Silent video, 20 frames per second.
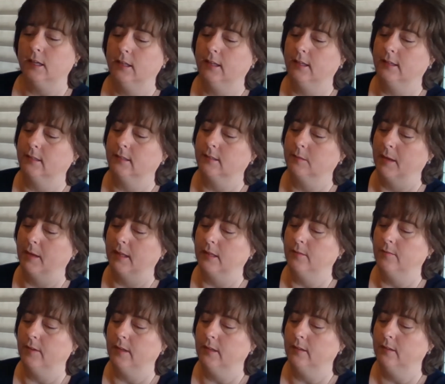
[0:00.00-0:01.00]
That's a smiley
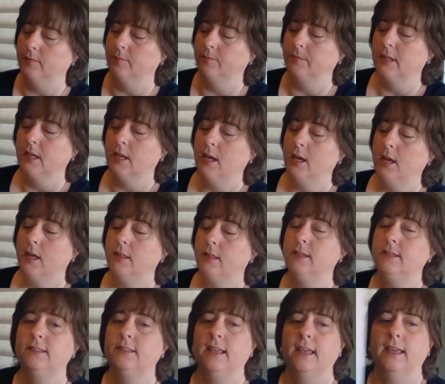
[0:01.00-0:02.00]
face.
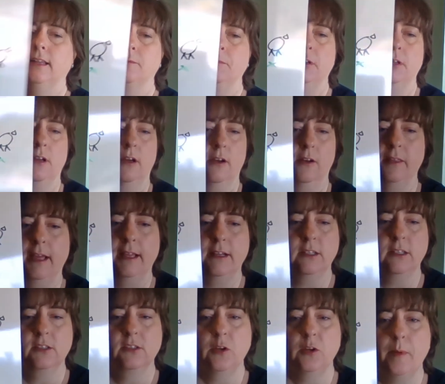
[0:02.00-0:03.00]
This animal, oh, that
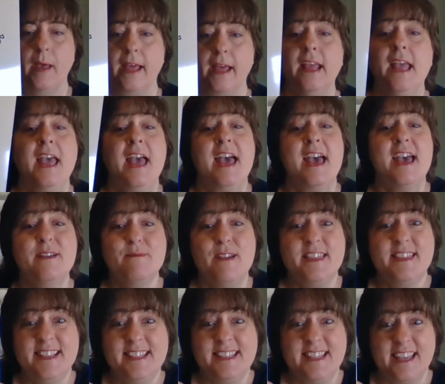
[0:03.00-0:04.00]
looks so bad.
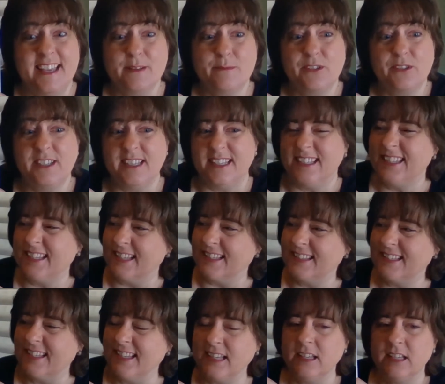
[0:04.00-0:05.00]
And this animal didn't get
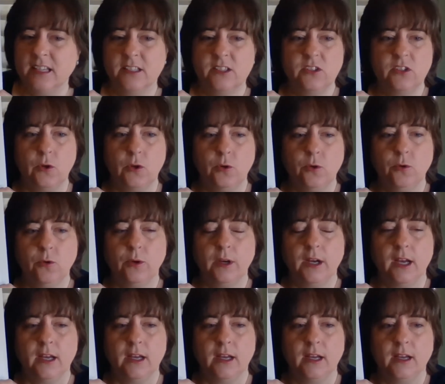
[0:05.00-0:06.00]
sick. So
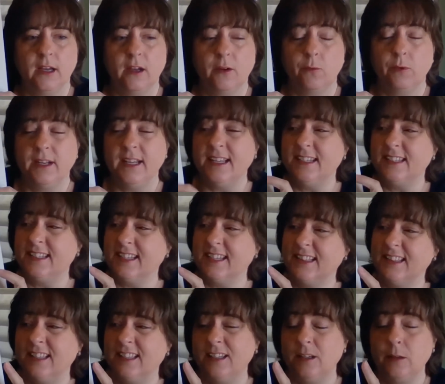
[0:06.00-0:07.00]
when he did
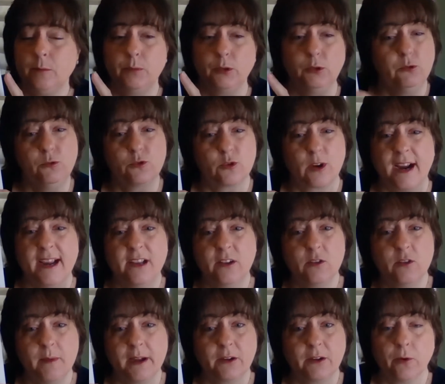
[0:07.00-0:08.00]
the blue
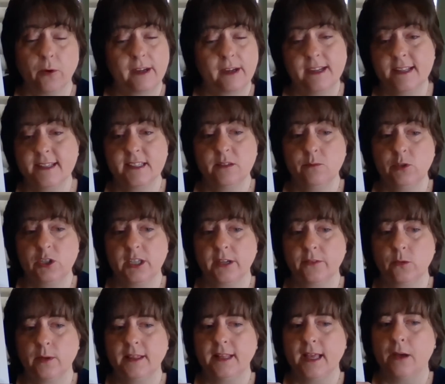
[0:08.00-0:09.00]
triangle microorganism, whichever
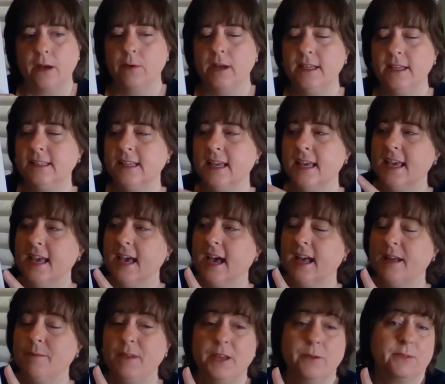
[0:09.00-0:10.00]
one that was,
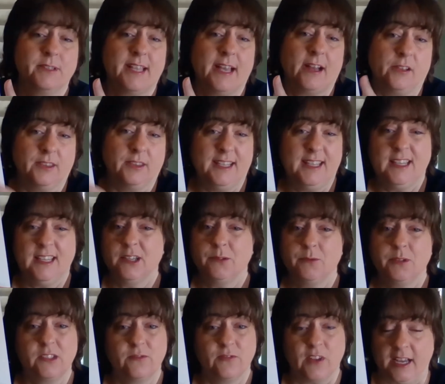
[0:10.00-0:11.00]
it was healthy. It
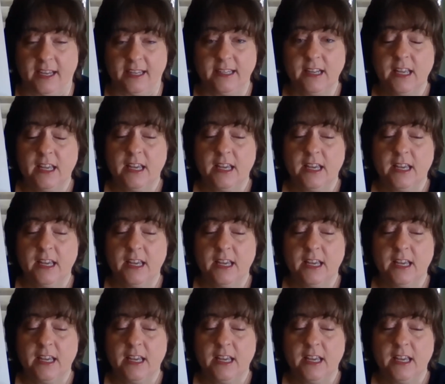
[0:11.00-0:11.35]
was fine.